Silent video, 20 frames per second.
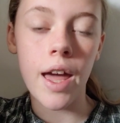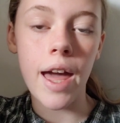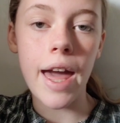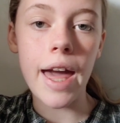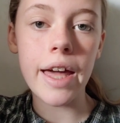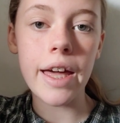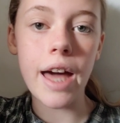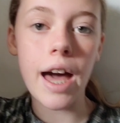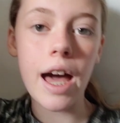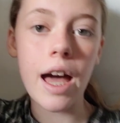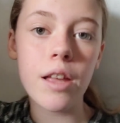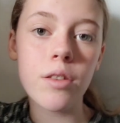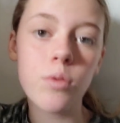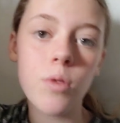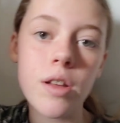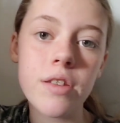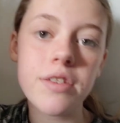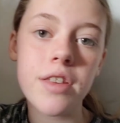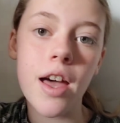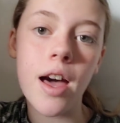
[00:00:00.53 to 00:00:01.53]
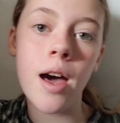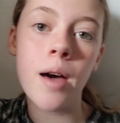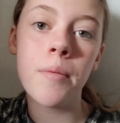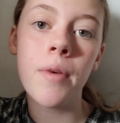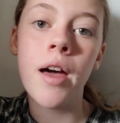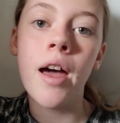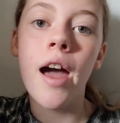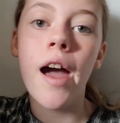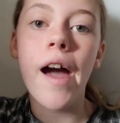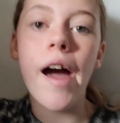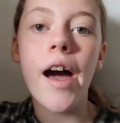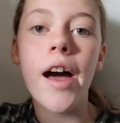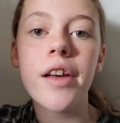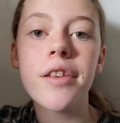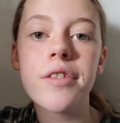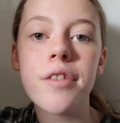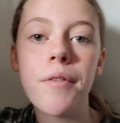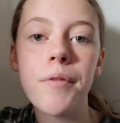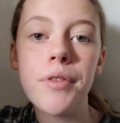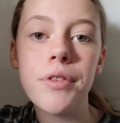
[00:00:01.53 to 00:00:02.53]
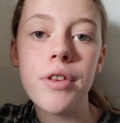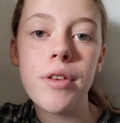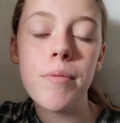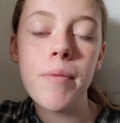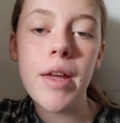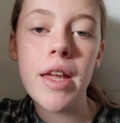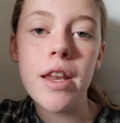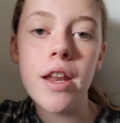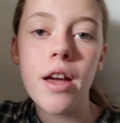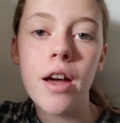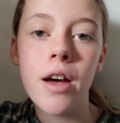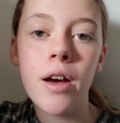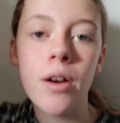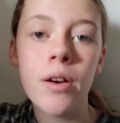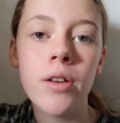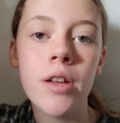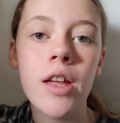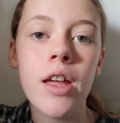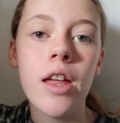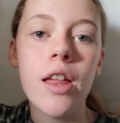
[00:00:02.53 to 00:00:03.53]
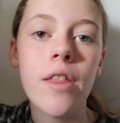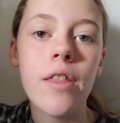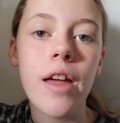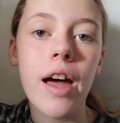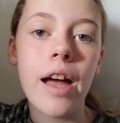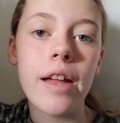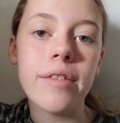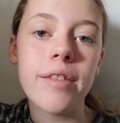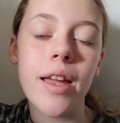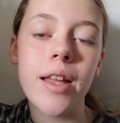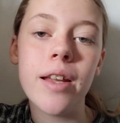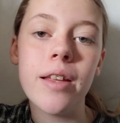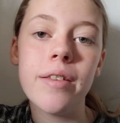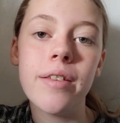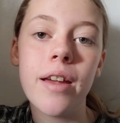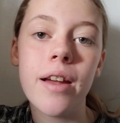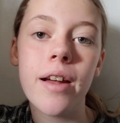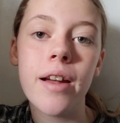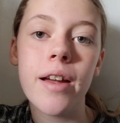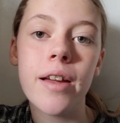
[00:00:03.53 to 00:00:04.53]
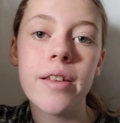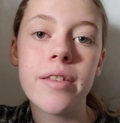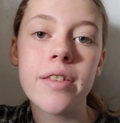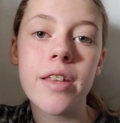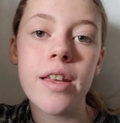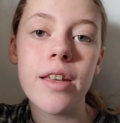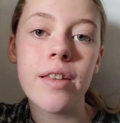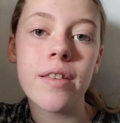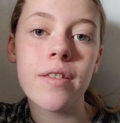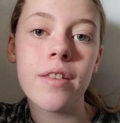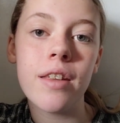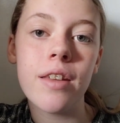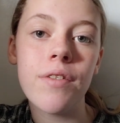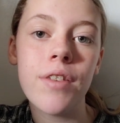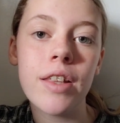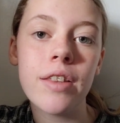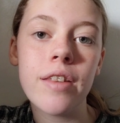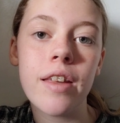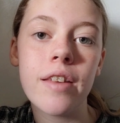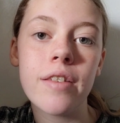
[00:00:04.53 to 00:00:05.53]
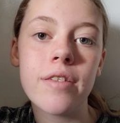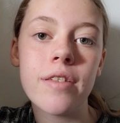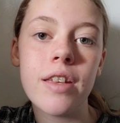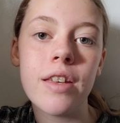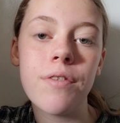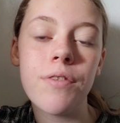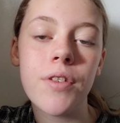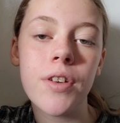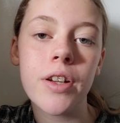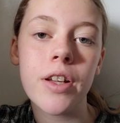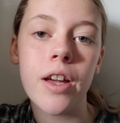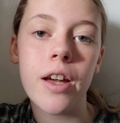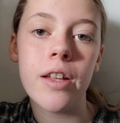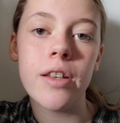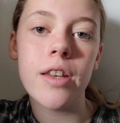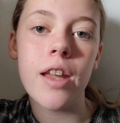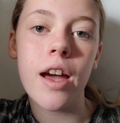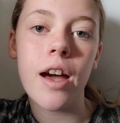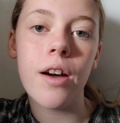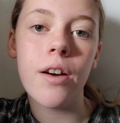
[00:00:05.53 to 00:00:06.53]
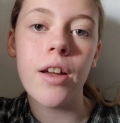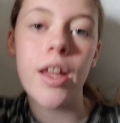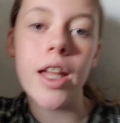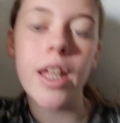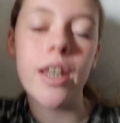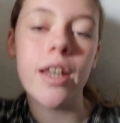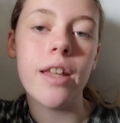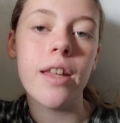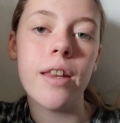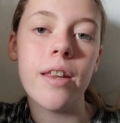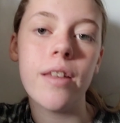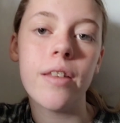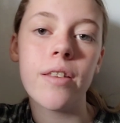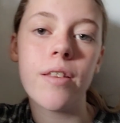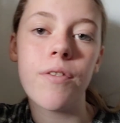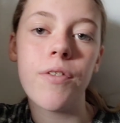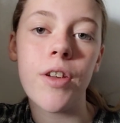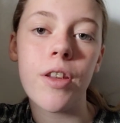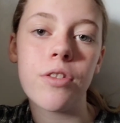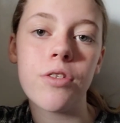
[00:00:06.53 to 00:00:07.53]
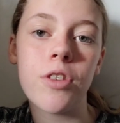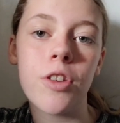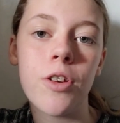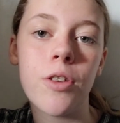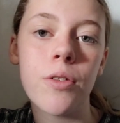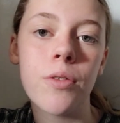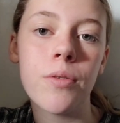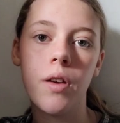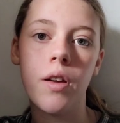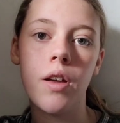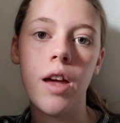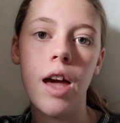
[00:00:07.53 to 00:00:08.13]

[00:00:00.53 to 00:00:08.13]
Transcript: Hey guys, what's up? As some of you may know, that Dana Terrace is leaving Disney for good now, and it is official.